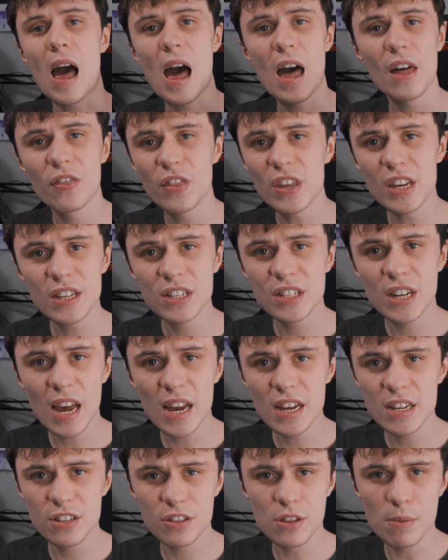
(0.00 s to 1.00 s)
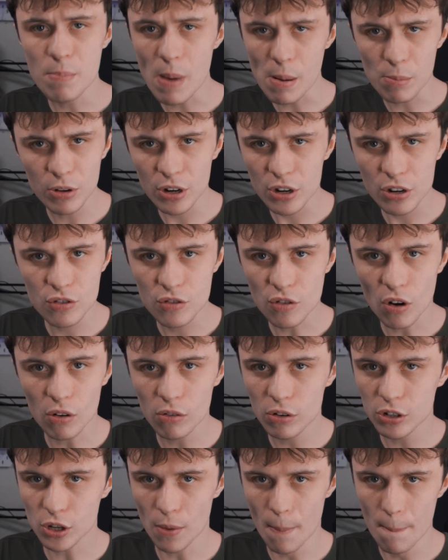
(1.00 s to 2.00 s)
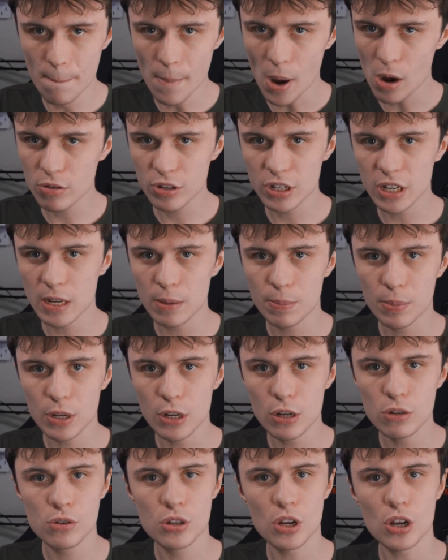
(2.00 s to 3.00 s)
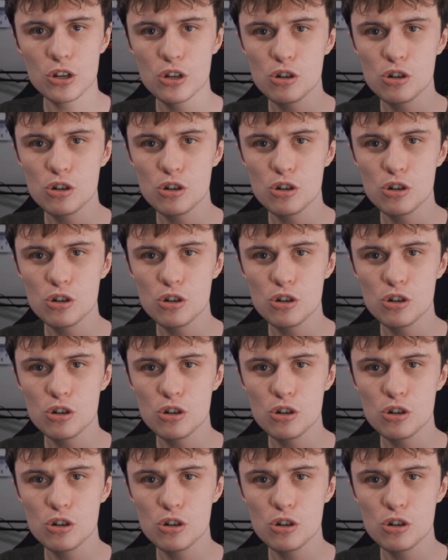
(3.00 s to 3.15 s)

And these days, the memory controllers on most CPUs